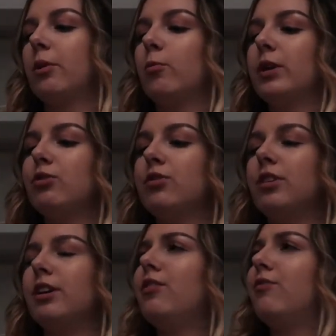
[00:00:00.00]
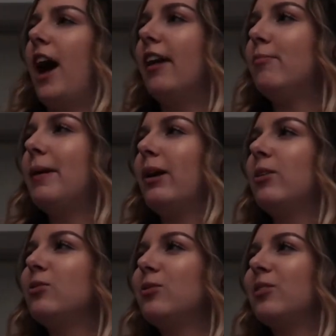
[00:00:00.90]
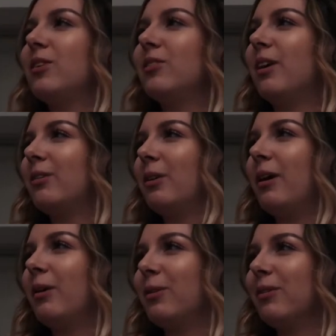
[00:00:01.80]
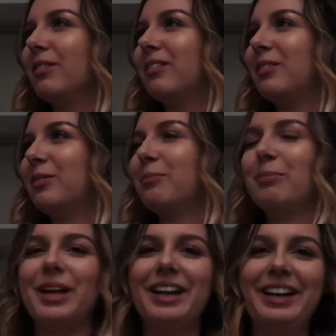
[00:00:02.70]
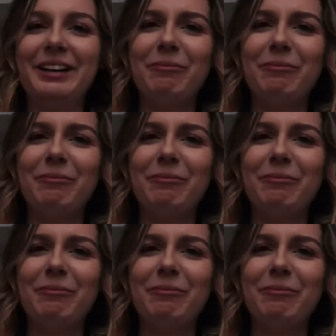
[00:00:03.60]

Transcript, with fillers: which it's 5 pairs, so I don't know how we're splitting.